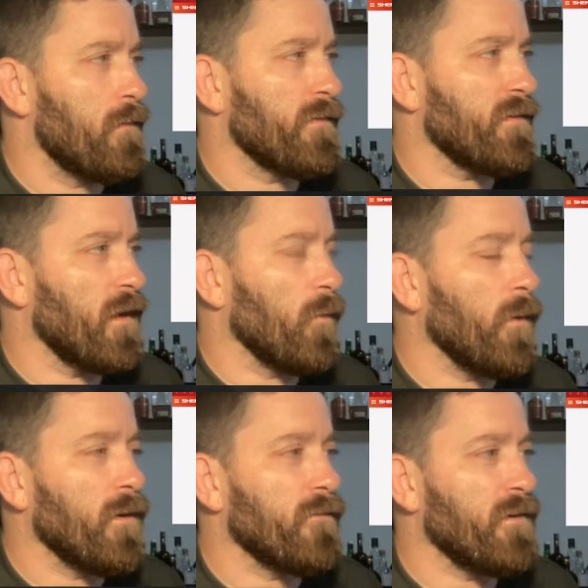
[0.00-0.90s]
He's got a
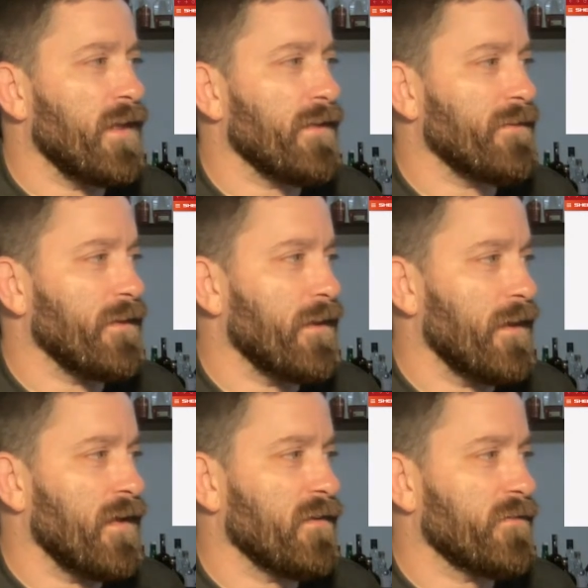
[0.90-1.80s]
win over Nate
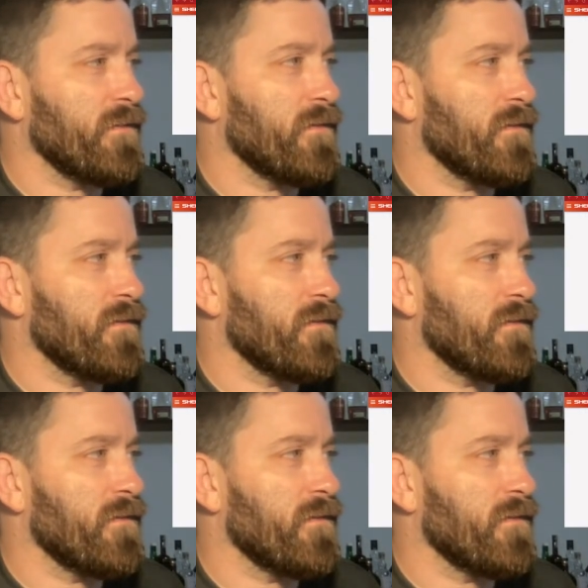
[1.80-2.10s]
Diaz.